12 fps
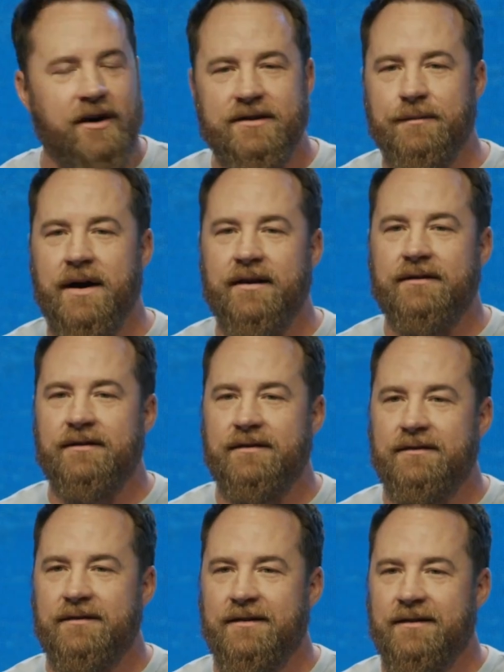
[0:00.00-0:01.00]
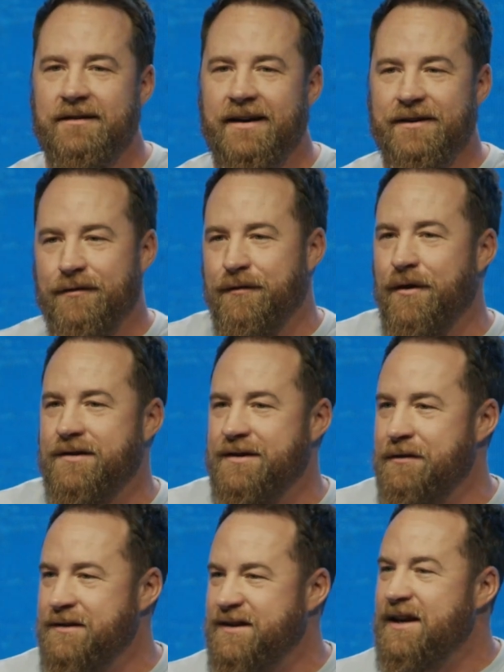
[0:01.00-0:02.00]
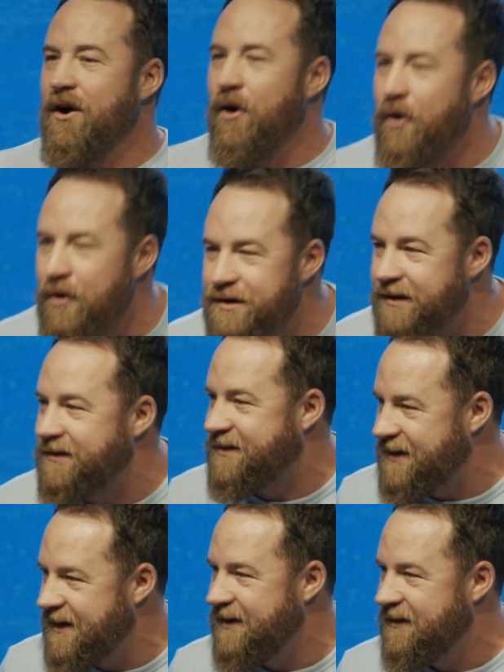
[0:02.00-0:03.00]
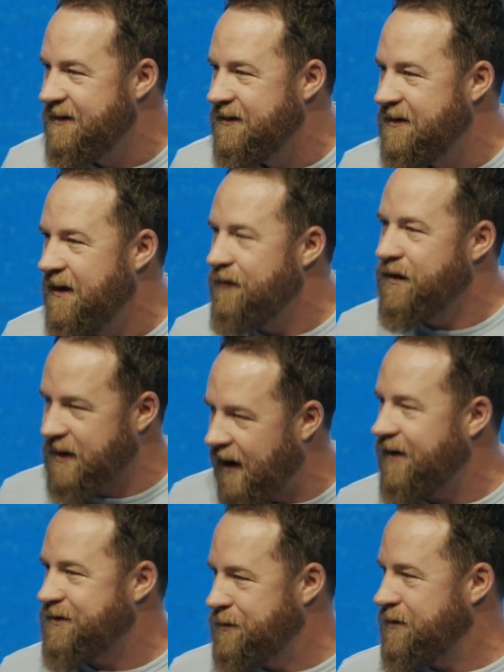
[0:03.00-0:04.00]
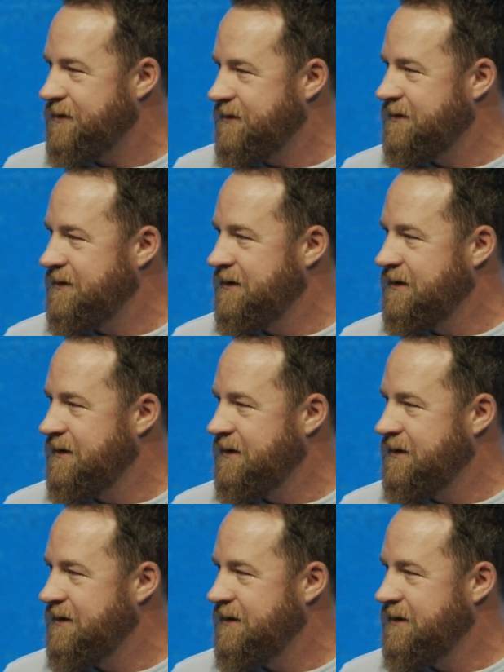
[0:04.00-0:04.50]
talked about in the first series, the urgency of the gospel